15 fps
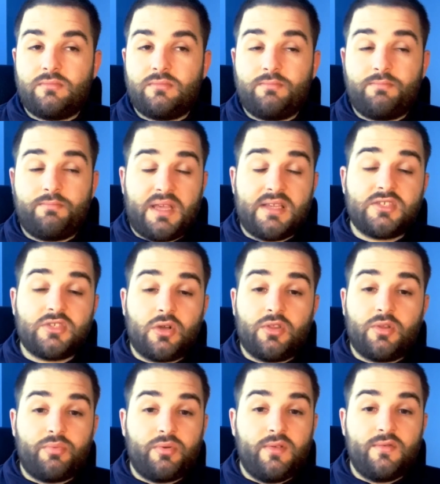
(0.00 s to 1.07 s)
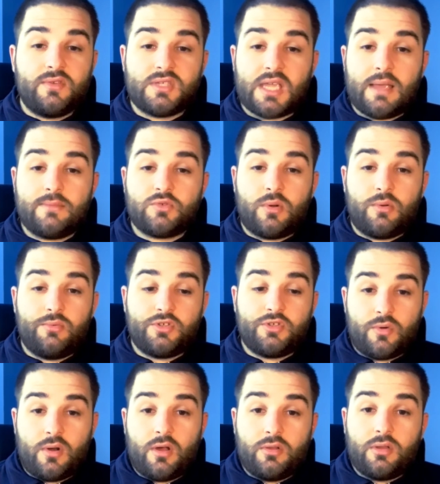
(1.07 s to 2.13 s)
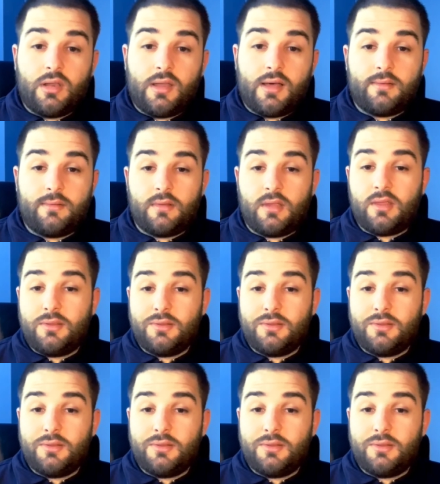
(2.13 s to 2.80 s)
based on the previous games where we struggled a lot.